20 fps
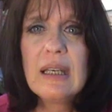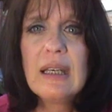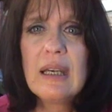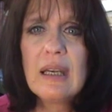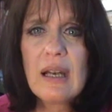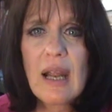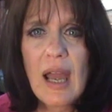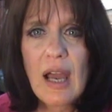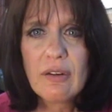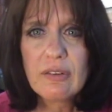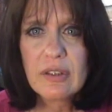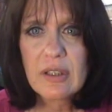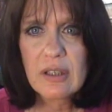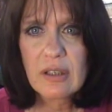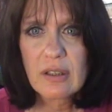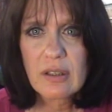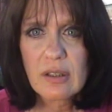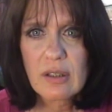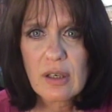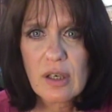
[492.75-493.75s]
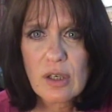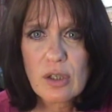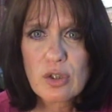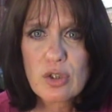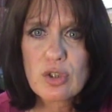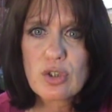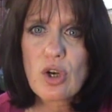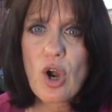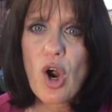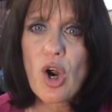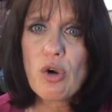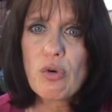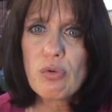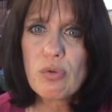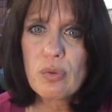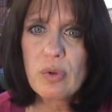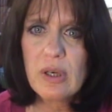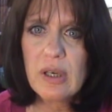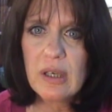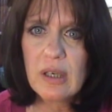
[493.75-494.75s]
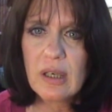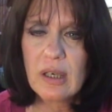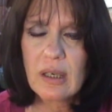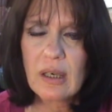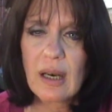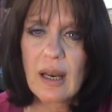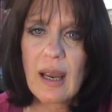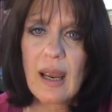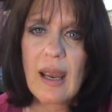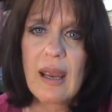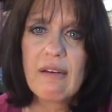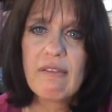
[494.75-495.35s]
Get out there, start reading